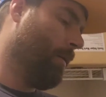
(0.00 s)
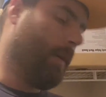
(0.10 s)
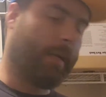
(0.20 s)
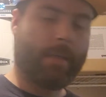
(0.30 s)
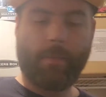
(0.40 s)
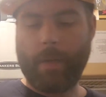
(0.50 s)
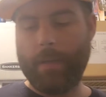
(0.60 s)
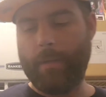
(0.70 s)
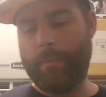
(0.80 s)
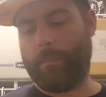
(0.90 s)
Next up,
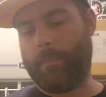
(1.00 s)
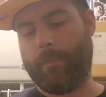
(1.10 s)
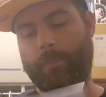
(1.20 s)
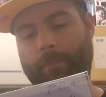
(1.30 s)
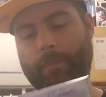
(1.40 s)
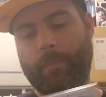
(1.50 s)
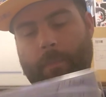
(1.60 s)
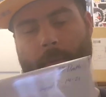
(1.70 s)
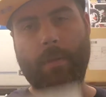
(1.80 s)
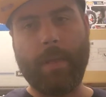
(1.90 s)

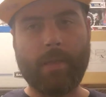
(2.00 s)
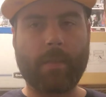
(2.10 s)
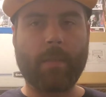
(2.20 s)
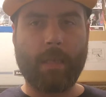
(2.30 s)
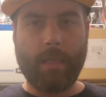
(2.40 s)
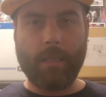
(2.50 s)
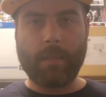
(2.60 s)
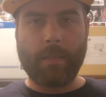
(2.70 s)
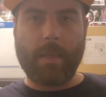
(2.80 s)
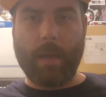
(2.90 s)
this
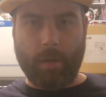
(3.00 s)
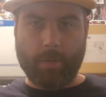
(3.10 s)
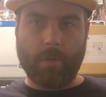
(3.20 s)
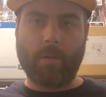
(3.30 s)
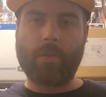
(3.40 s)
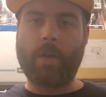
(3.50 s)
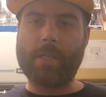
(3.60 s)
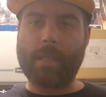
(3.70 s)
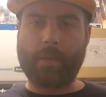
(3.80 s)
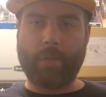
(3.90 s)
is the character. So I
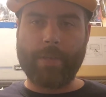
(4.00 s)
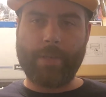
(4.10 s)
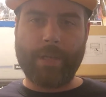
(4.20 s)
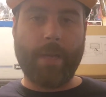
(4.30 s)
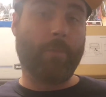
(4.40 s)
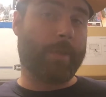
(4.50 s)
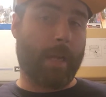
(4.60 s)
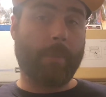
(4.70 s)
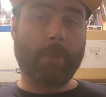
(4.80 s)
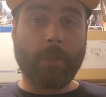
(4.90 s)
said Crazy Jane was
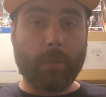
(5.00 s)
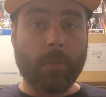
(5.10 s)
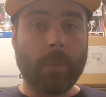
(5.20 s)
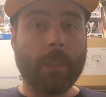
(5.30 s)
top 2